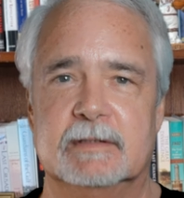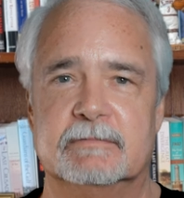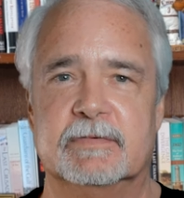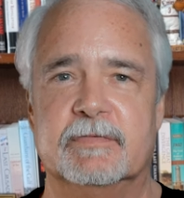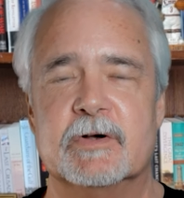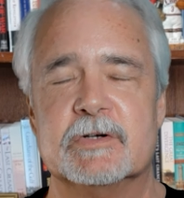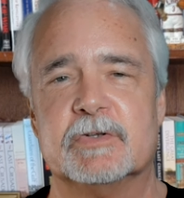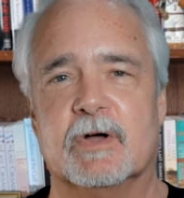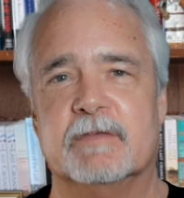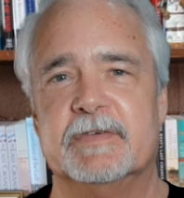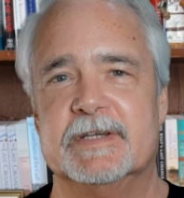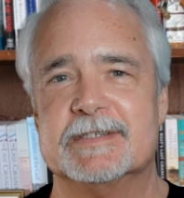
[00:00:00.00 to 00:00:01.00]
First
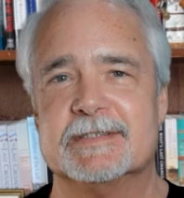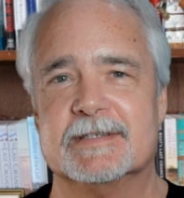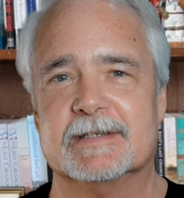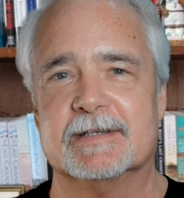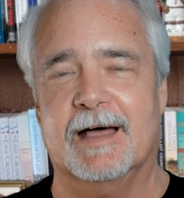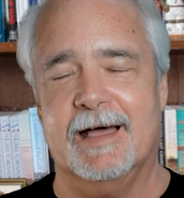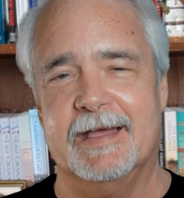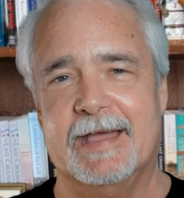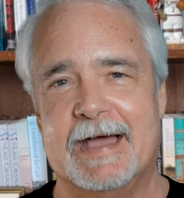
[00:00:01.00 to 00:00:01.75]
off is, I